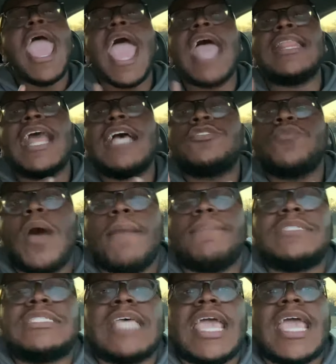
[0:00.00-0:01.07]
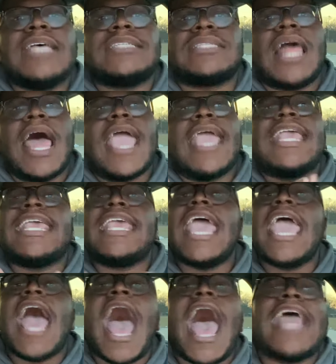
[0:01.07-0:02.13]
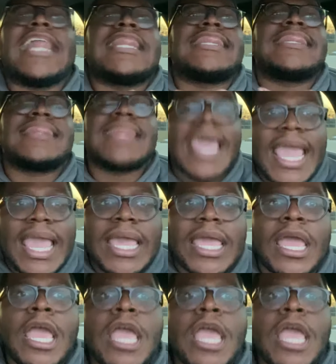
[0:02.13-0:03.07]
And that's why I'm saying it's like, yeah, I think